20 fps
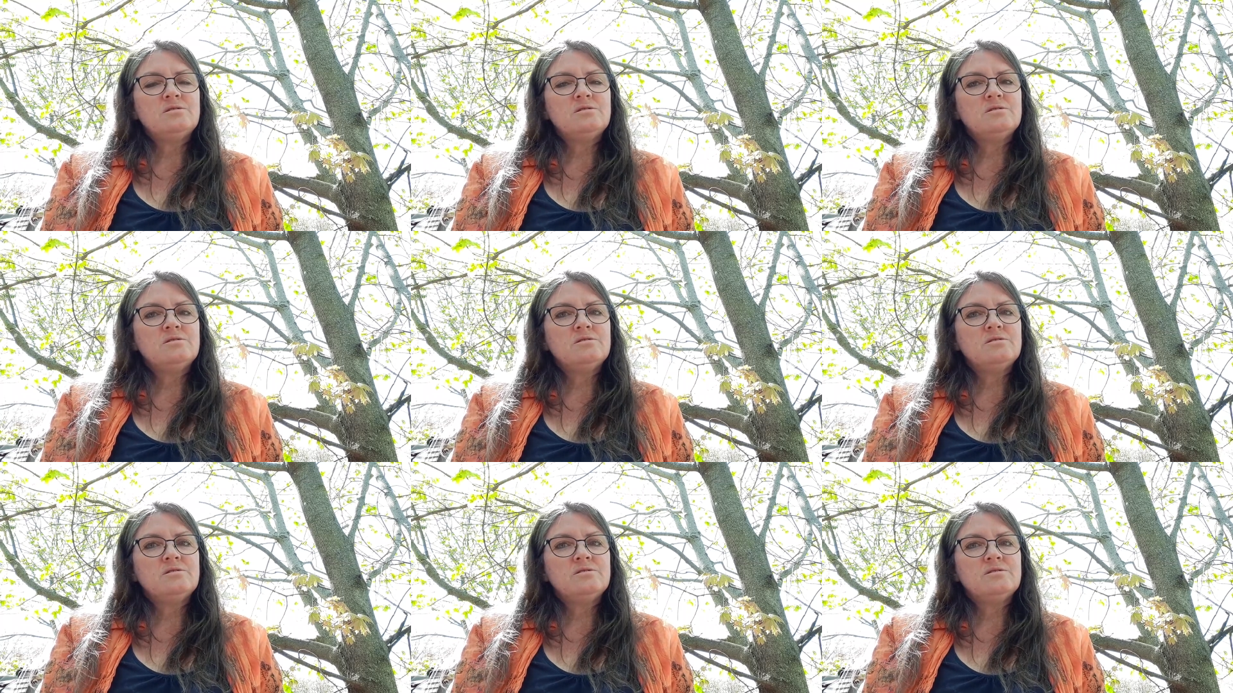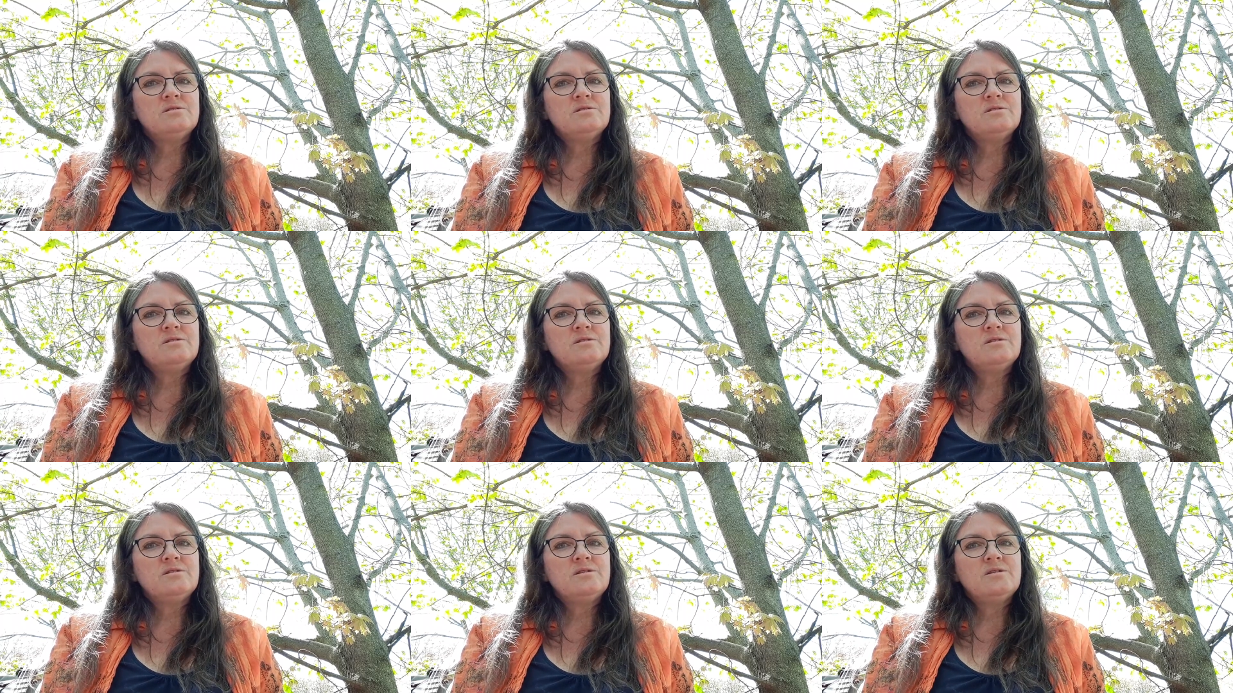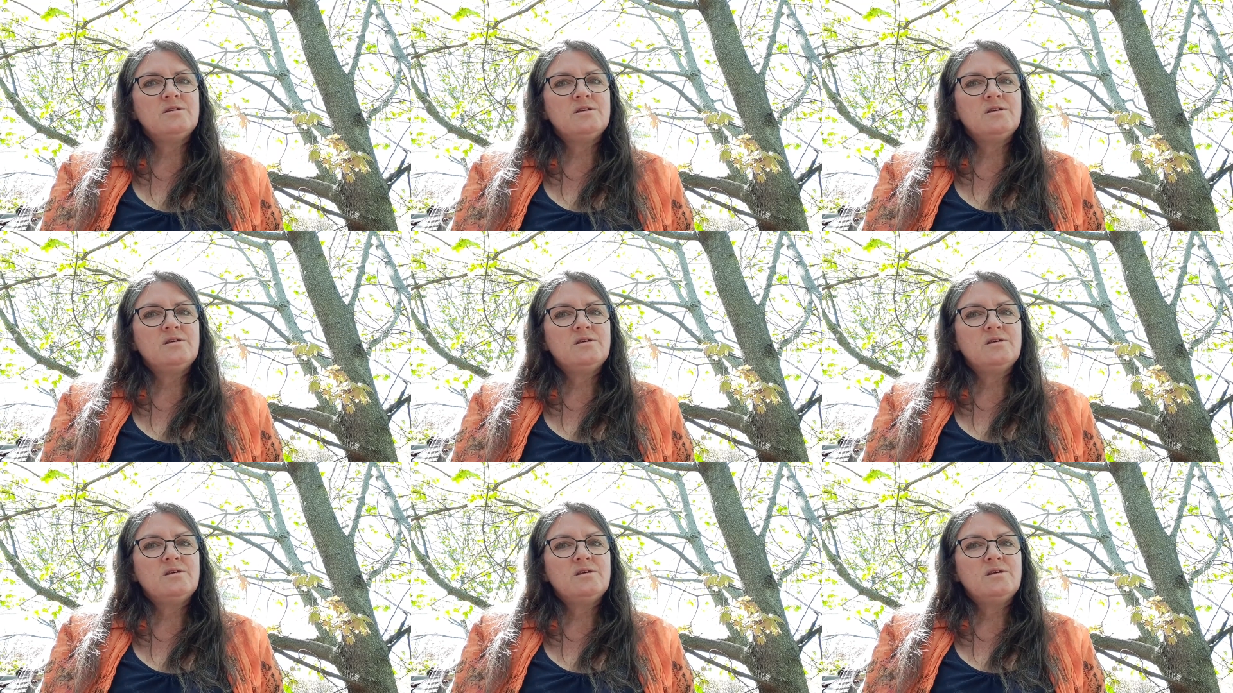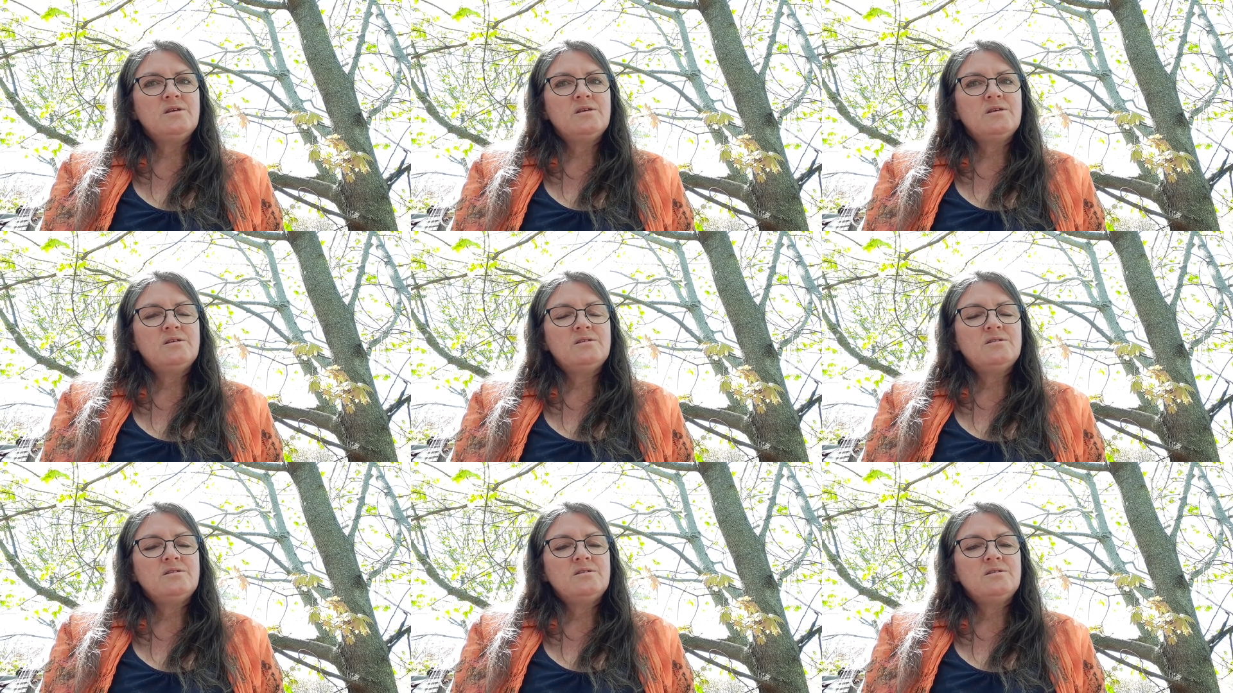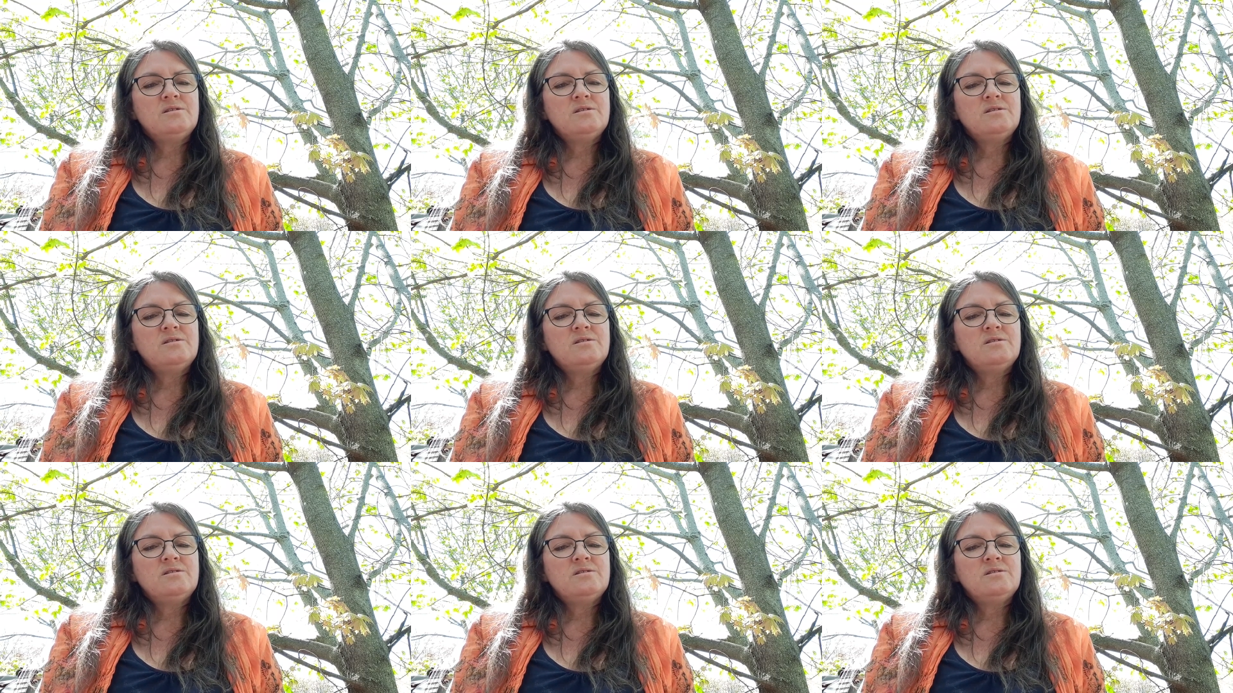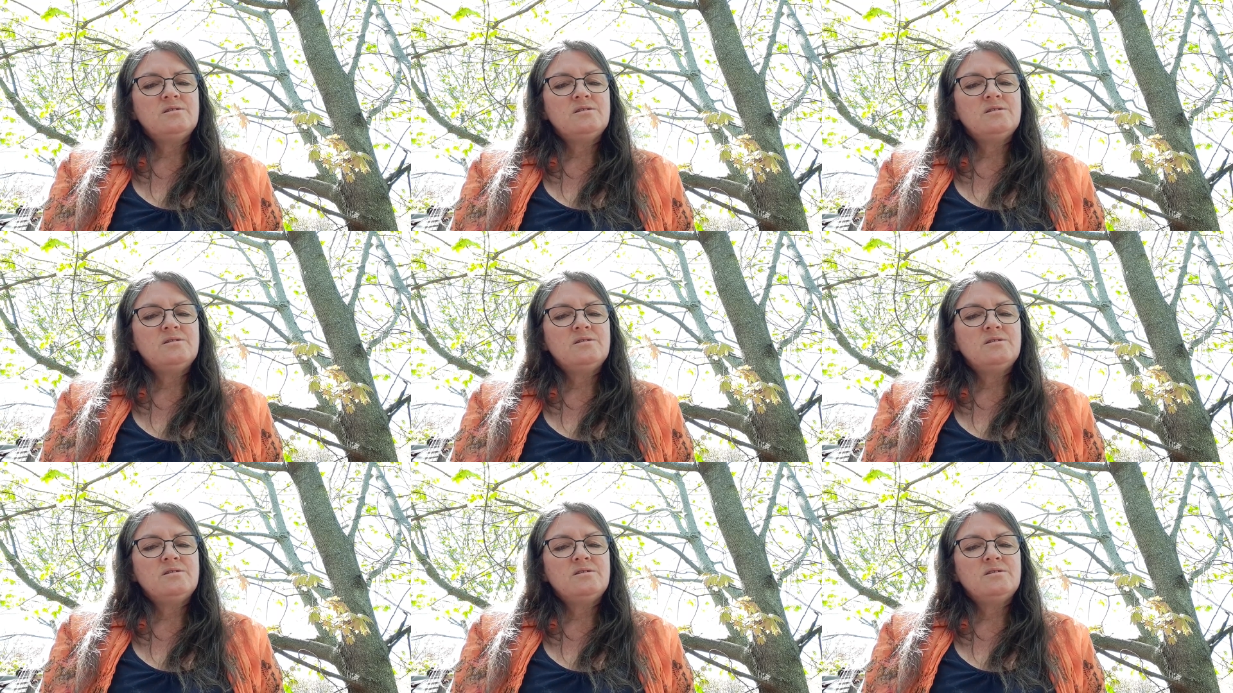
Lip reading: No one is speaking in this clip.